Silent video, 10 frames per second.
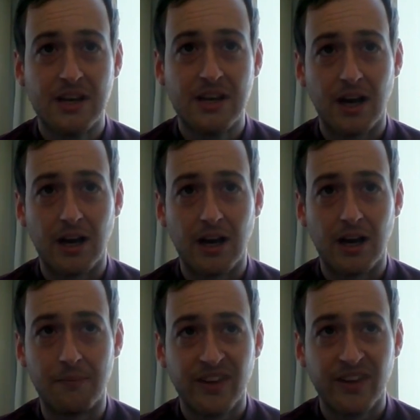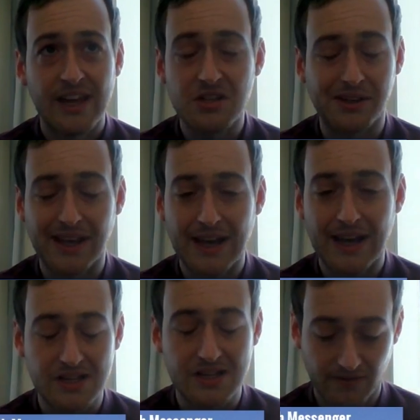Enzo and
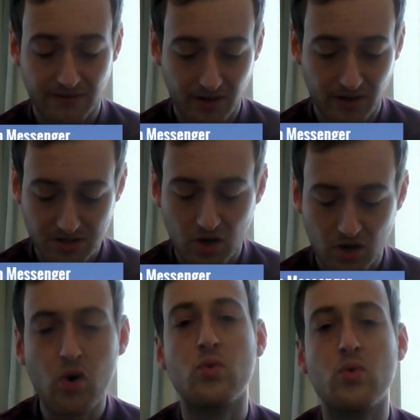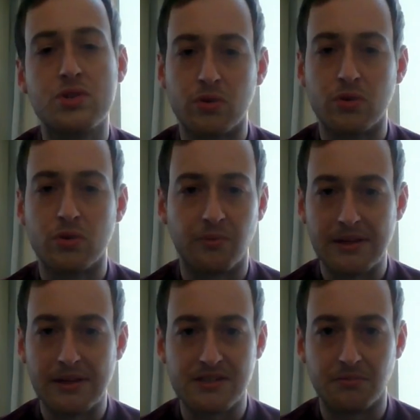Cass have lost all sort of
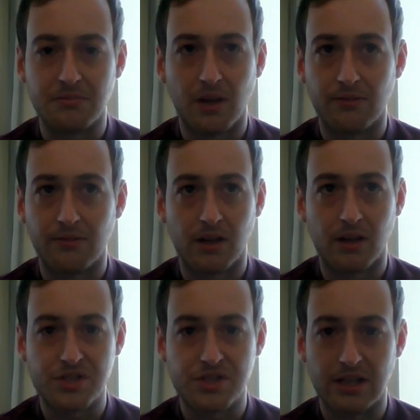momentum over last year.